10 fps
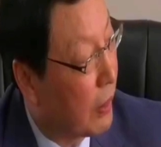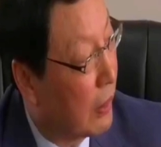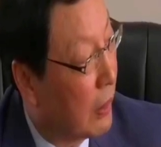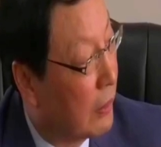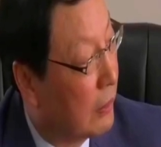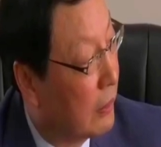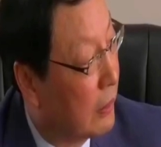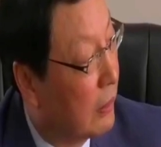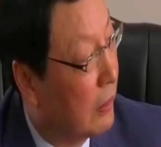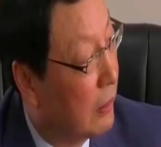
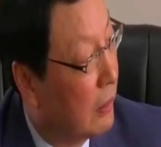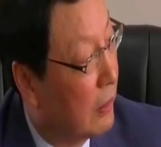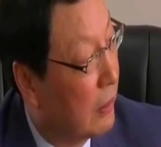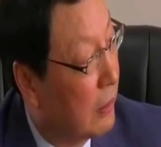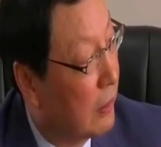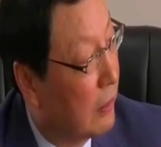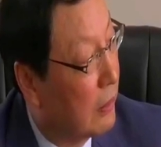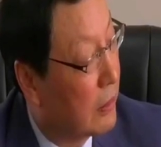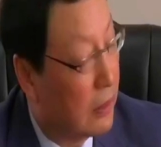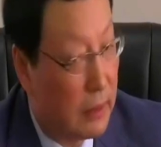And
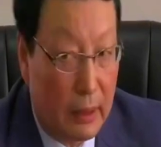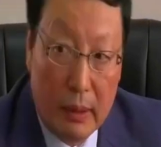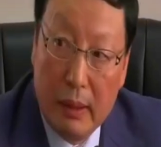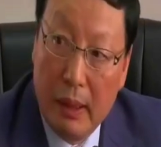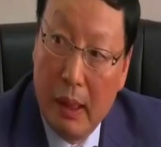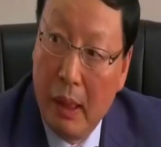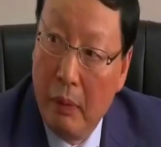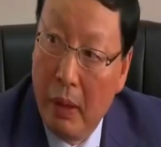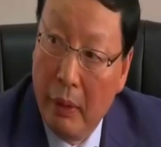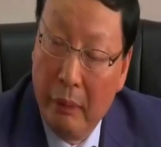since
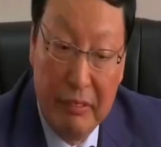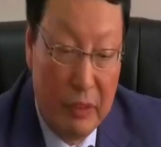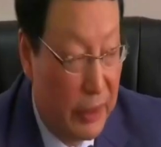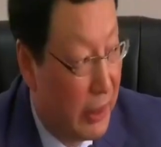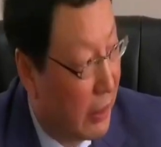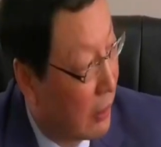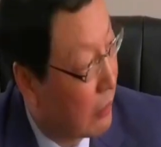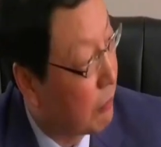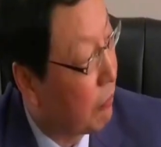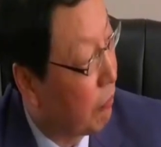our arrival here,
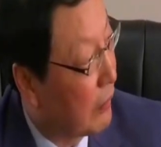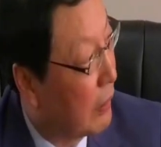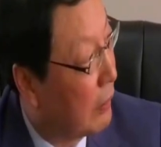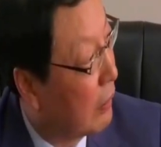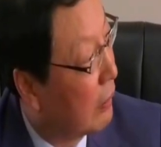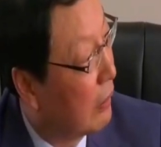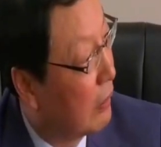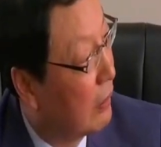well,